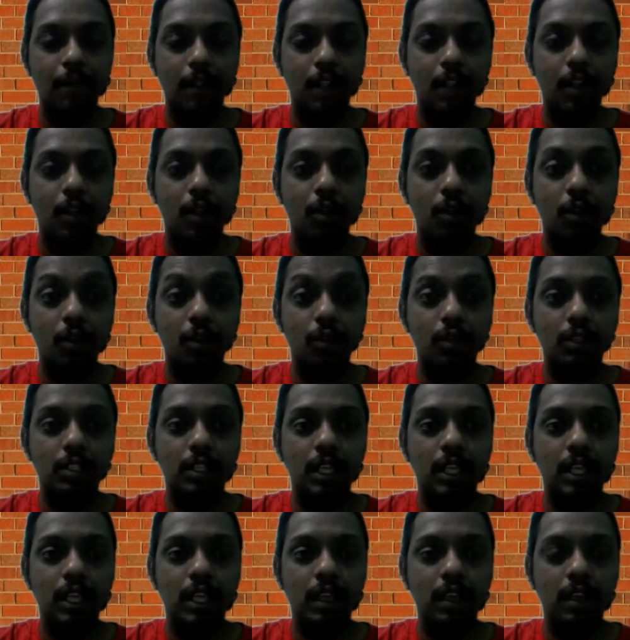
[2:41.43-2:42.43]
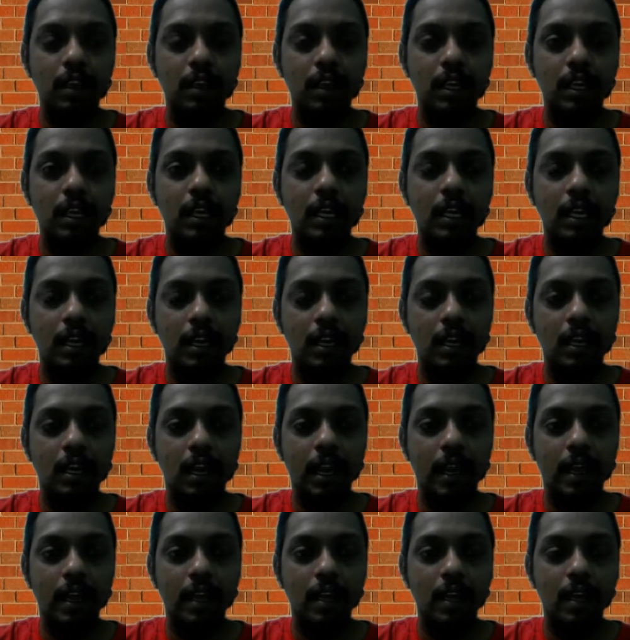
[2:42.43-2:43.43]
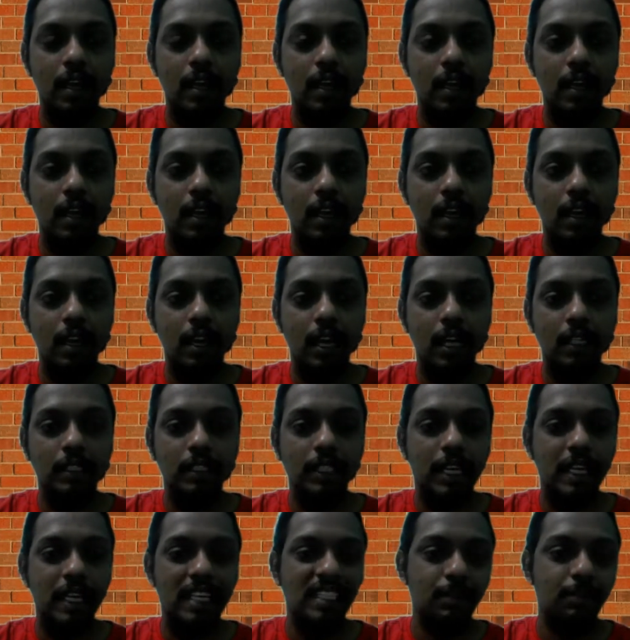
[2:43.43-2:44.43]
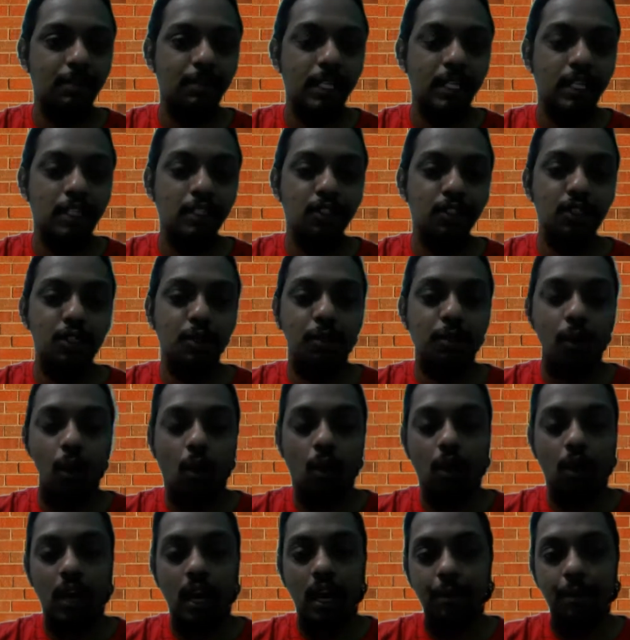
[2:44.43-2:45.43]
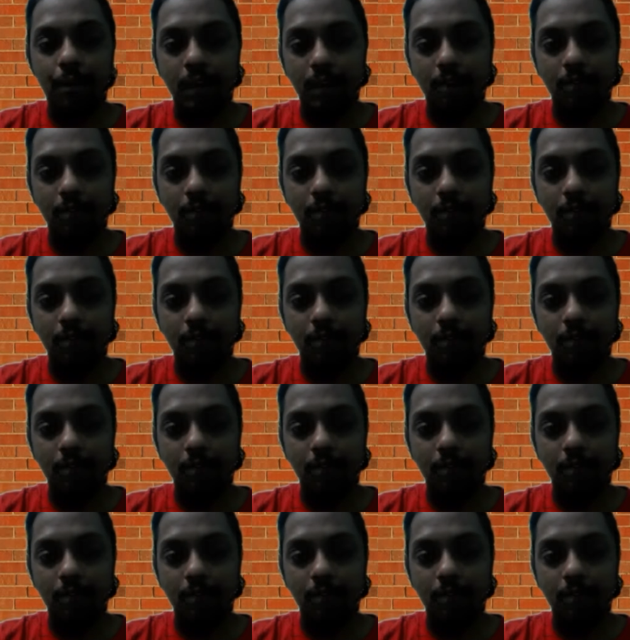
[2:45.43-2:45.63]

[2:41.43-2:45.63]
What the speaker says: use the Git, like as an experienced programmer.